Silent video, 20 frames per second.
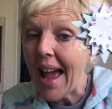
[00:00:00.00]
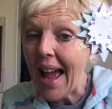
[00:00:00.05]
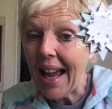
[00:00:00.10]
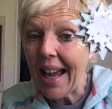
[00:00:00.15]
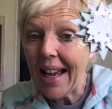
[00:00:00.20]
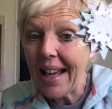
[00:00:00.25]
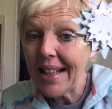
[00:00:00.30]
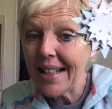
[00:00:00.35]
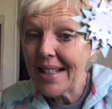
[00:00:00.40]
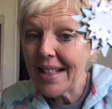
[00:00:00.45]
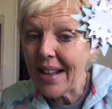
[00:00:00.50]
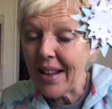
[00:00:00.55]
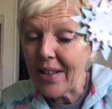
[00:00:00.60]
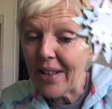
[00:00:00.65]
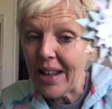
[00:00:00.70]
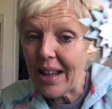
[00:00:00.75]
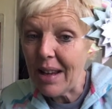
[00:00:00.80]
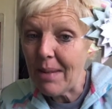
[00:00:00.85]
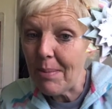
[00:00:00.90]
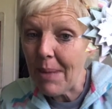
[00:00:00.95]
and
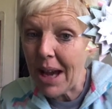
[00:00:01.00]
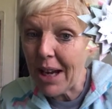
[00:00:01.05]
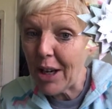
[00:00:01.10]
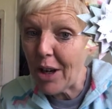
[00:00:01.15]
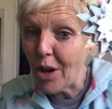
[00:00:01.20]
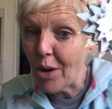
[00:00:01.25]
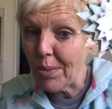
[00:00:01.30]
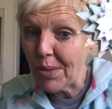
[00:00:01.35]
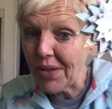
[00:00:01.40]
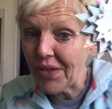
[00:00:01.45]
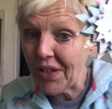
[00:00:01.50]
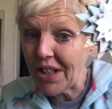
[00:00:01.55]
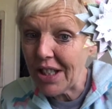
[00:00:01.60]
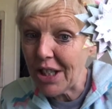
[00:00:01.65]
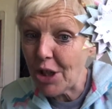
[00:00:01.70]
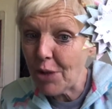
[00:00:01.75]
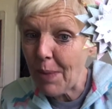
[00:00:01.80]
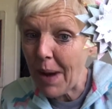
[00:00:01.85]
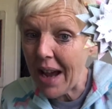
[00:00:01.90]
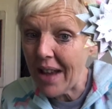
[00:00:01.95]
the Maggie Homes
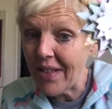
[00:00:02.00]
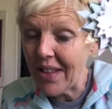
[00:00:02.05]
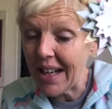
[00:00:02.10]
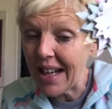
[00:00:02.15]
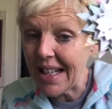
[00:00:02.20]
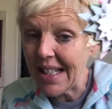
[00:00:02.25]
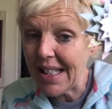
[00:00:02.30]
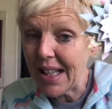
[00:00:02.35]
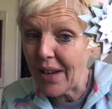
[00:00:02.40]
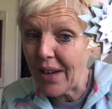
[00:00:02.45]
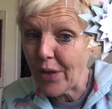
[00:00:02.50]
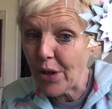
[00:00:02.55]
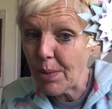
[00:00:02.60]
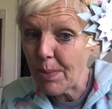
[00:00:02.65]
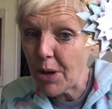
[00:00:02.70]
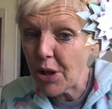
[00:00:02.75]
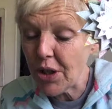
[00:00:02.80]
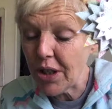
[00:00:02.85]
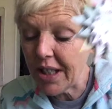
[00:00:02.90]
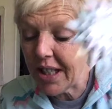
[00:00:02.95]
vintage pad that I save for
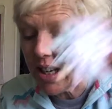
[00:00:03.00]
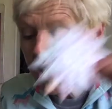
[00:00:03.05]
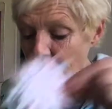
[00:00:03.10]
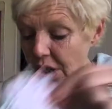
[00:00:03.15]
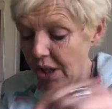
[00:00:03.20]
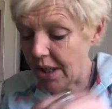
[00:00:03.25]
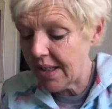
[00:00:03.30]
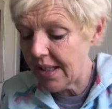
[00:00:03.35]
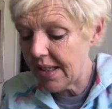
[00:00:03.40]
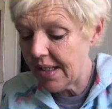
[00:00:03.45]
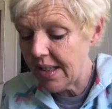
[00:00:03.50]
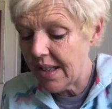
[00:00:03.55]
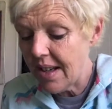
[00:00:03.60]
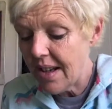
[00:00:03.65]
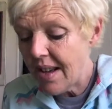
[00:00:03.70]
special occasions.